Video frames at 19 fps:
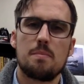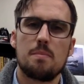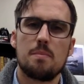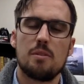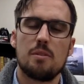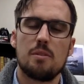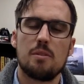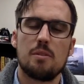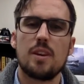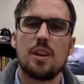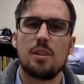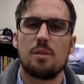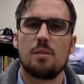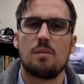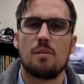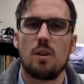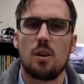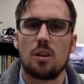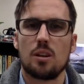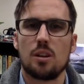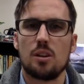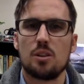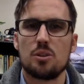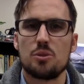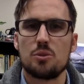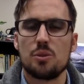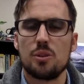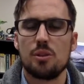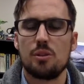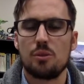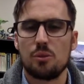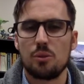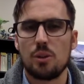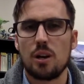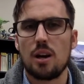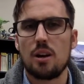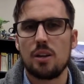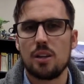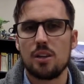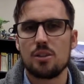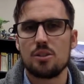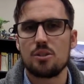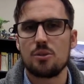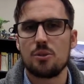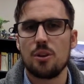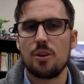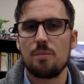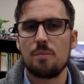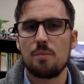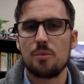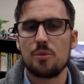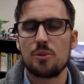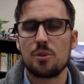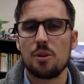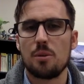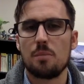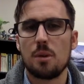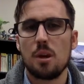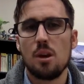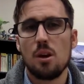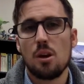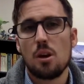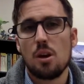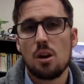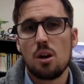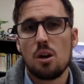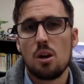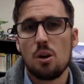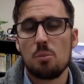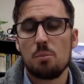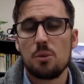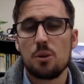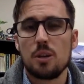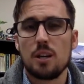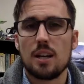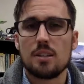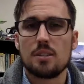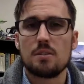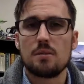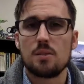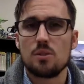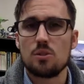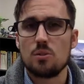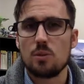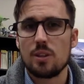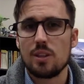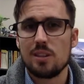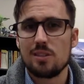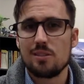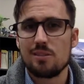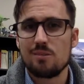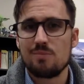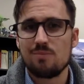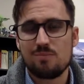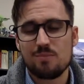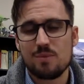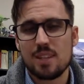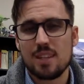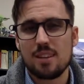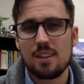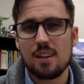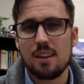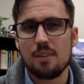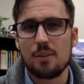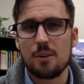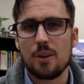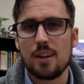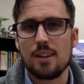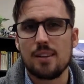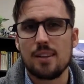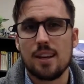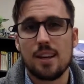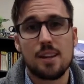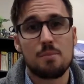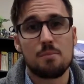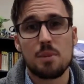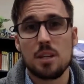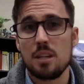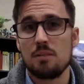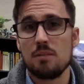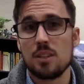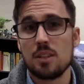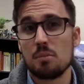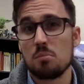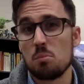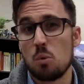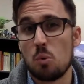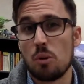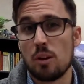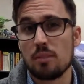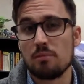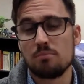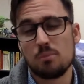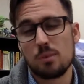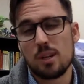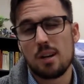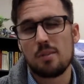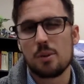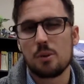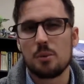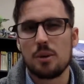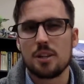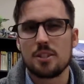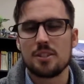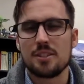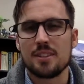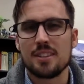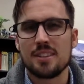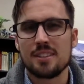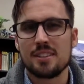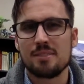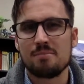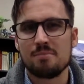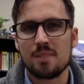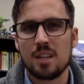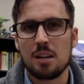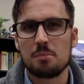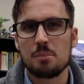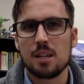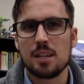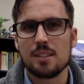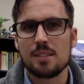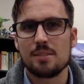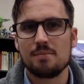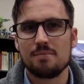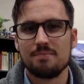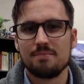the faith of our country throughout history. So, hope you guys have enjoyed this. Have a great day, evening, morning, whenever you're watching this. God bless.